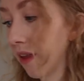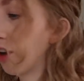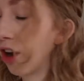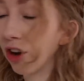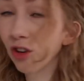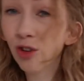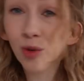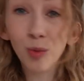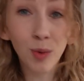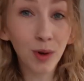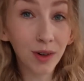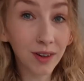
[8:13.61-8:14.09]

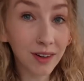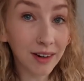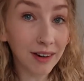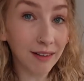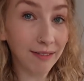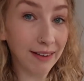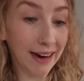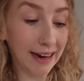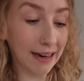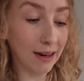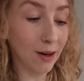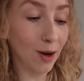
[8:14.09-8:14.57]
Touch wood,
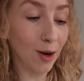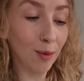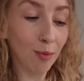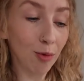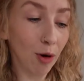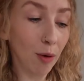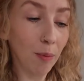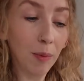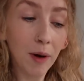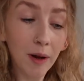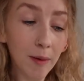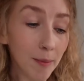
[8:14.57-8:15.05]
I've had no
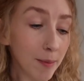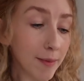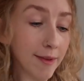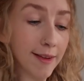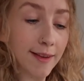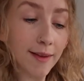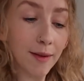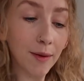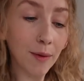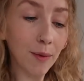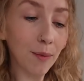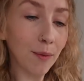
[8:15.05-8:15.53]

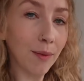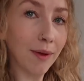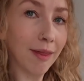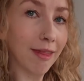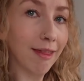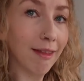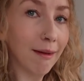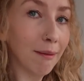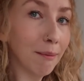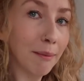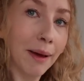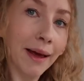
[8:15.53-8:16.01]
problems
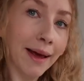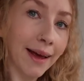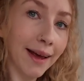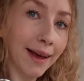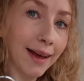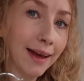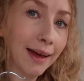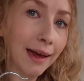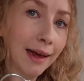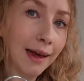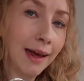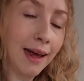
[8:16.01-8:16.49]
with them
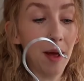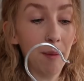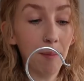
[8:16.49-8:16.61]
here.